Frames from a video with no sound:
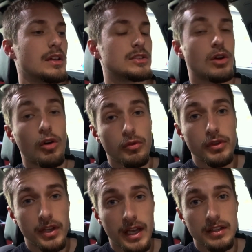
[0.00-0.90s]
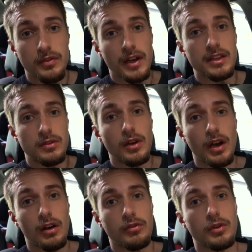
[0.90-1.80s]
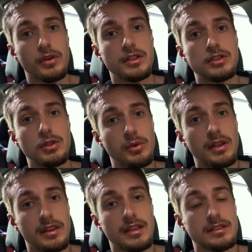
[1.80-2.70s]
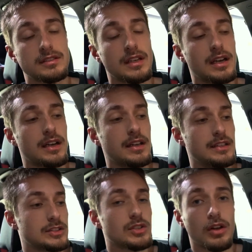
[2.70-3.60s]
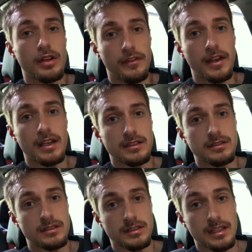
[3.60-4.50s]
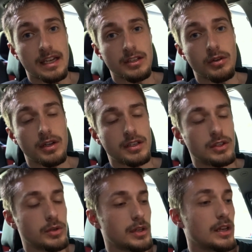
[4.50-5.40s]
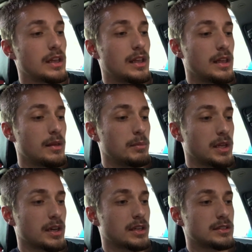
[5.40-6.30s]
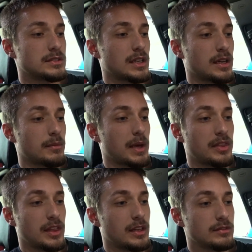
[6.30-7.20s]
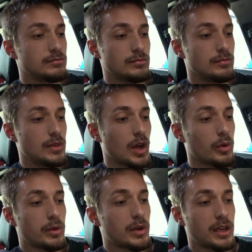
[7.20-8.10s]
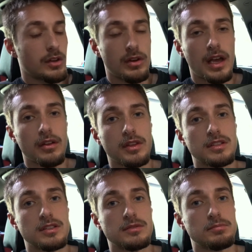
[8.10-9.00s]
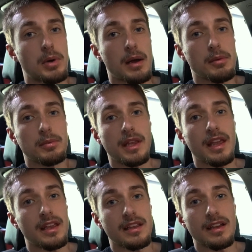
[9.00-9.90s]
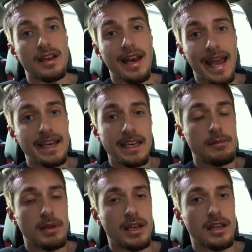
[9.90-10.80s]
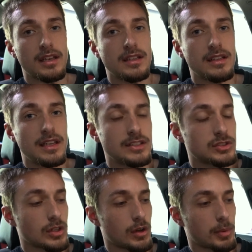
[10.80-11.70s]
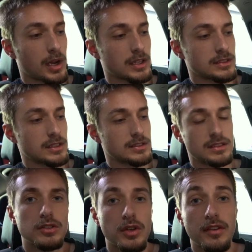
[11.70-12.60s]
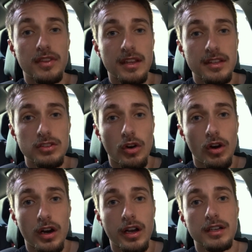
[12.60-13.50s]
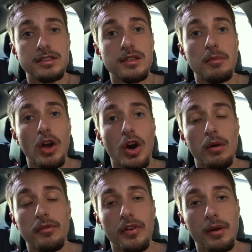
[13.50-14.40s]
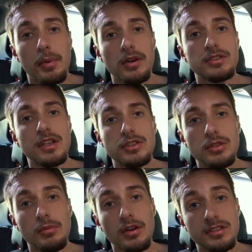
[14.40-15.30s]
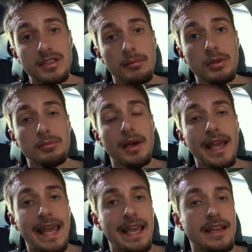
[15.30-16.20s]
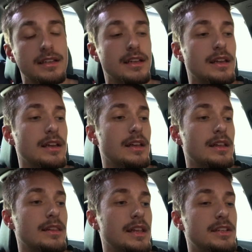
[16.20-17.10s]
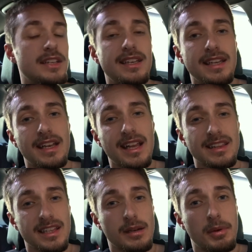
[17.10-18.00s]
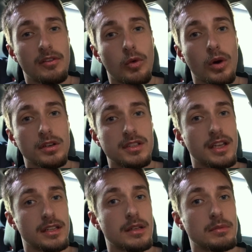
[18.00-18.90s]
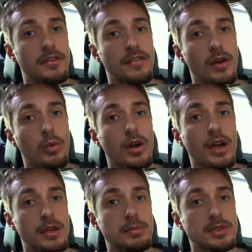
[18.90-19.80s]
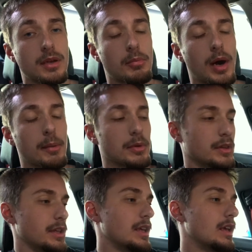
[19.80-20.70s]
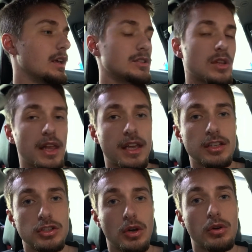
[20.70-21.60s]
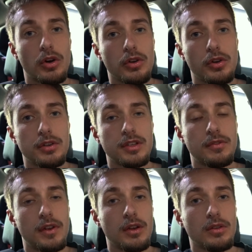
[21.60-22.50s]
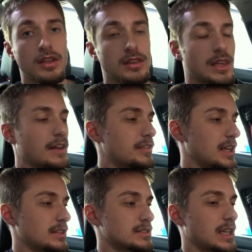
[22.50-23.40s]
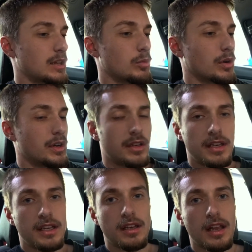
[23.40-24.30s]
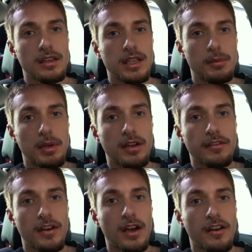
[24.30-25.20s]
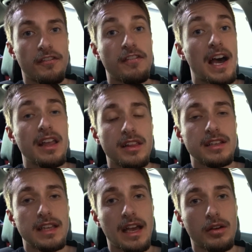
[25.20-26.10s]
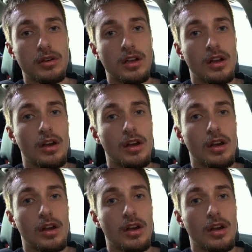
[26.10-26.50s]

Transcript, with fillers: So hopefully you guys find this video helpful in doing this uh, install if you guys decide to go ahead and do it because um, I think knowing what I know now this is probably a, a 90 minute install process. So given that these are custom carbon fiber parts I assume are assembled by hand, they did need a little bit of work to get them to fit 100% properly. So like I showed earlier in this video, the left-hand side one needed a little bit of uh, filing down